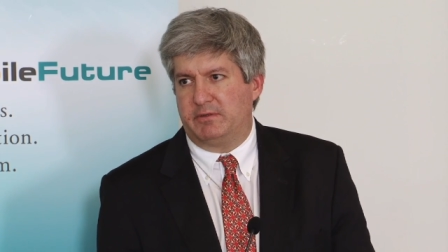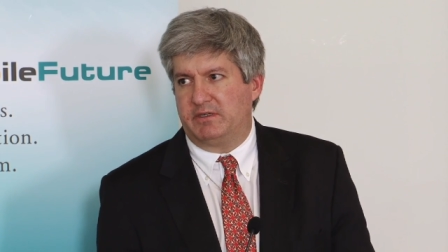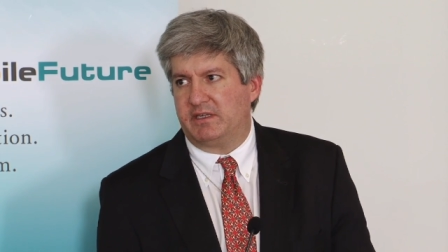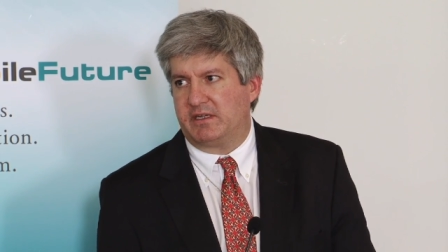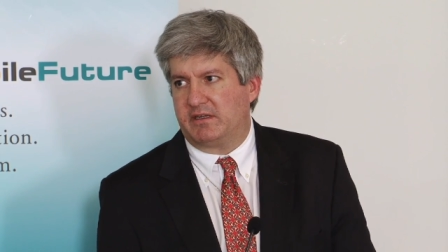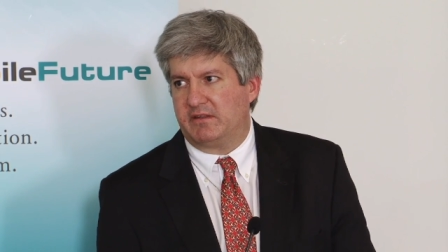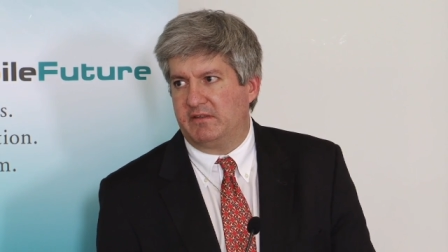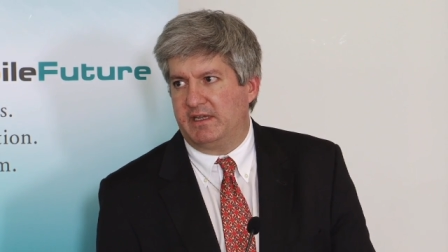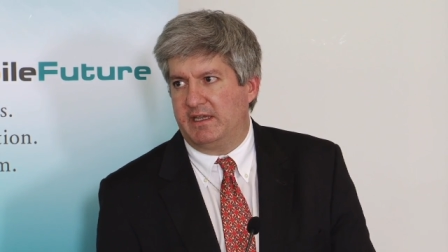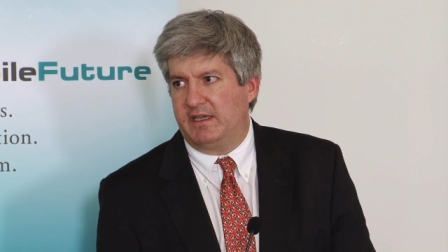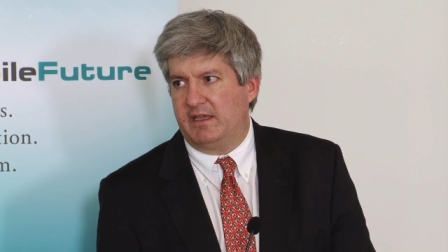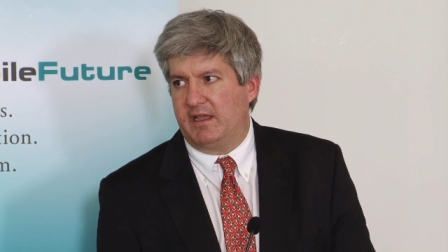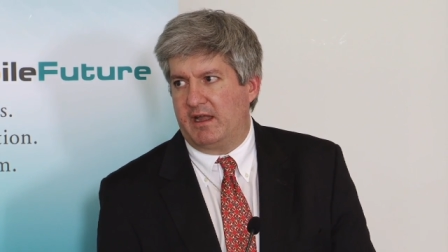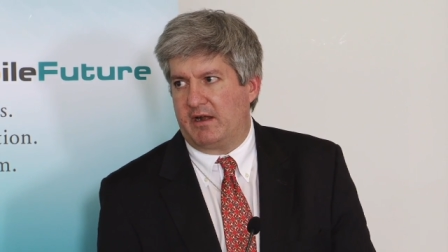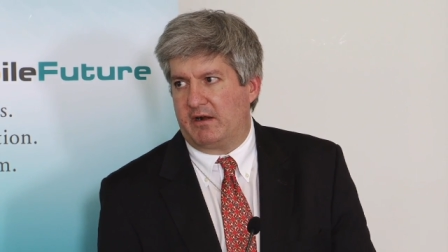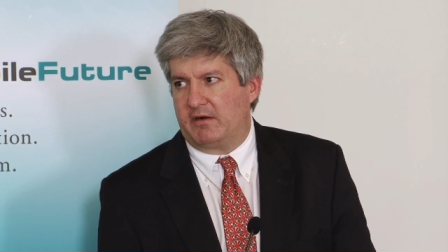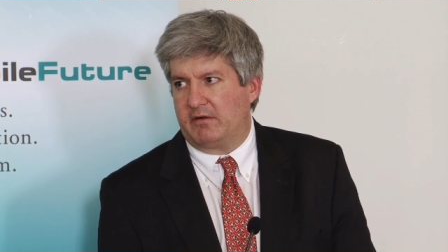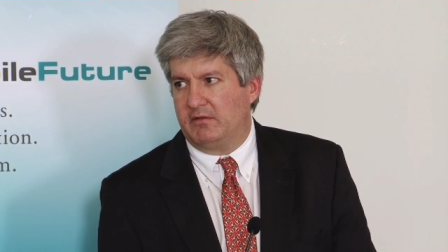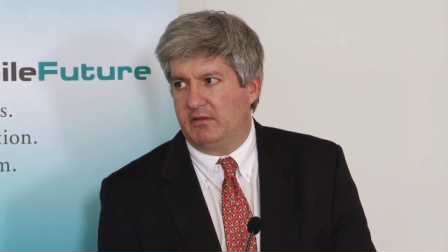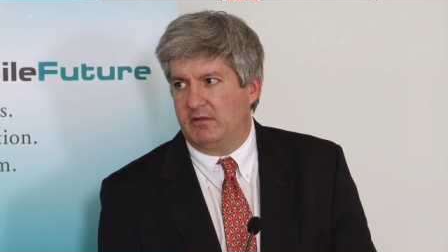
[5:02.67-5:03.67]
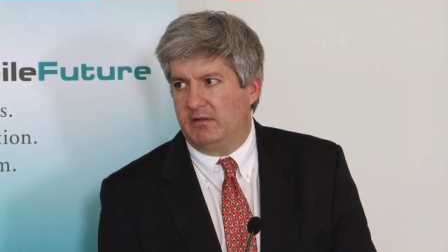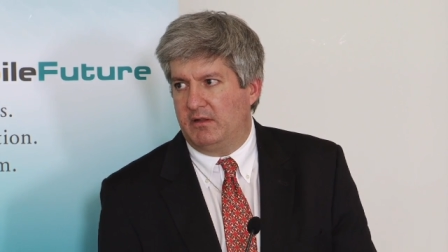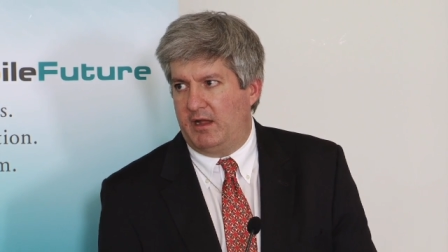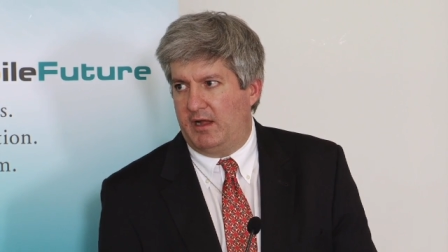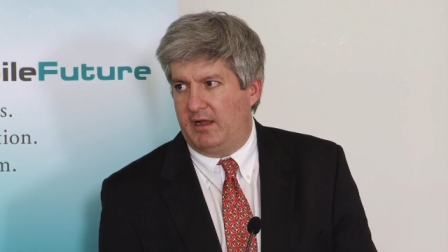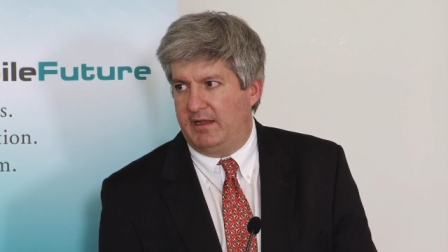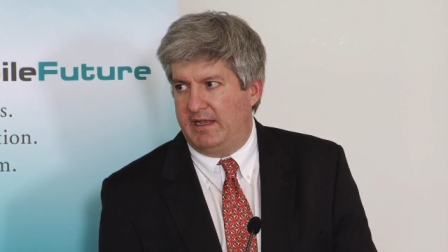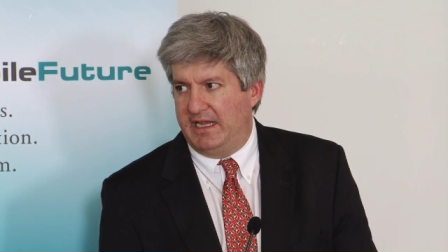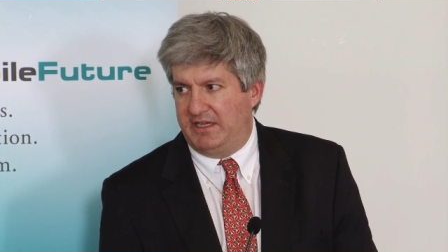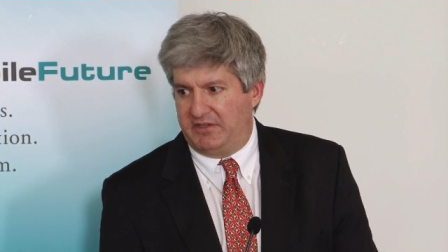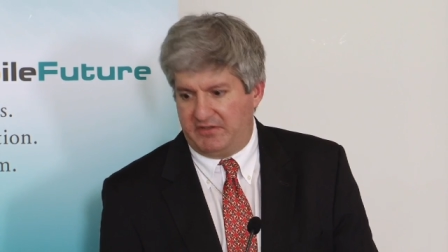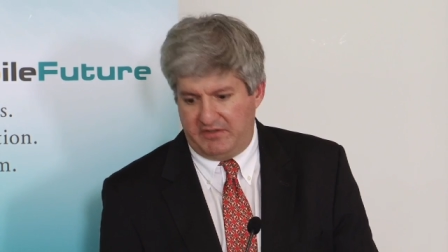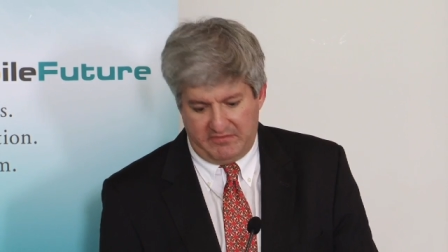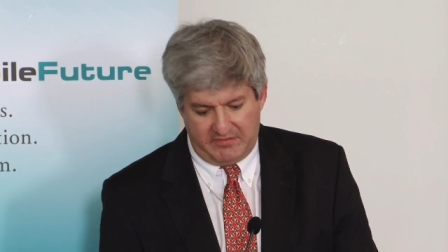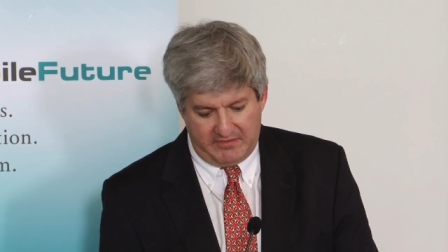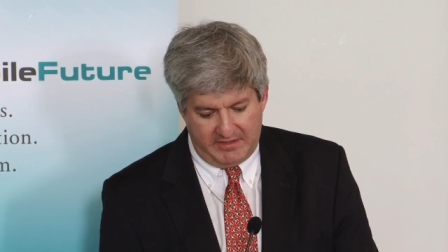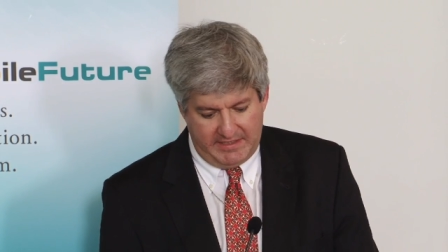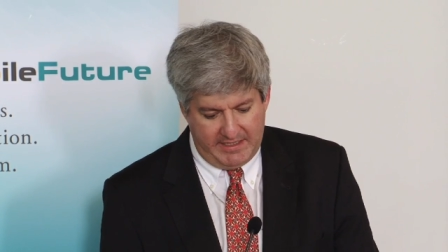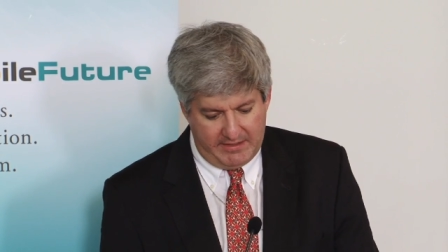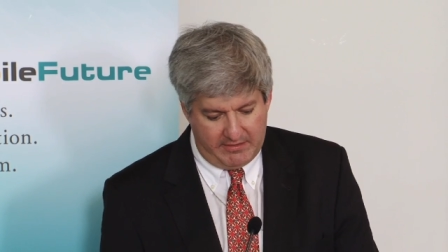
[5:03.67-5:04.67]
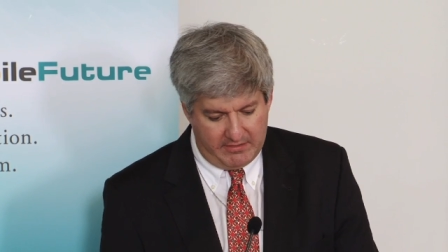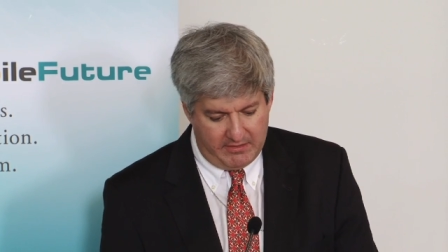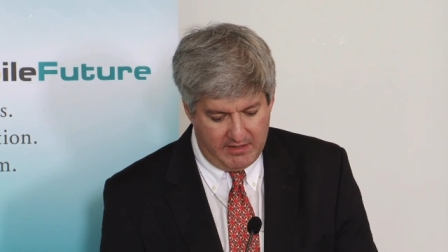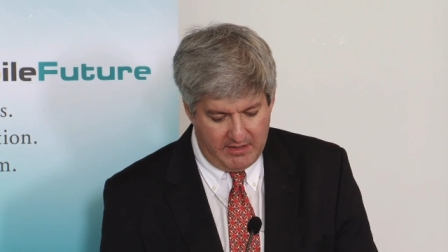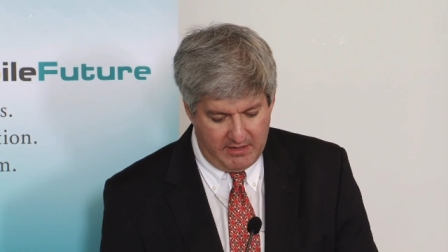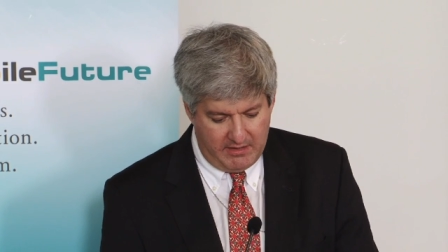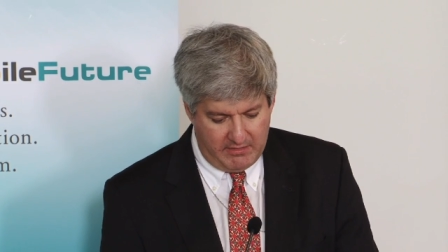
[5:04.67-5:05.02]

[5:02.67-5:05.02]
particularly at our nation's leading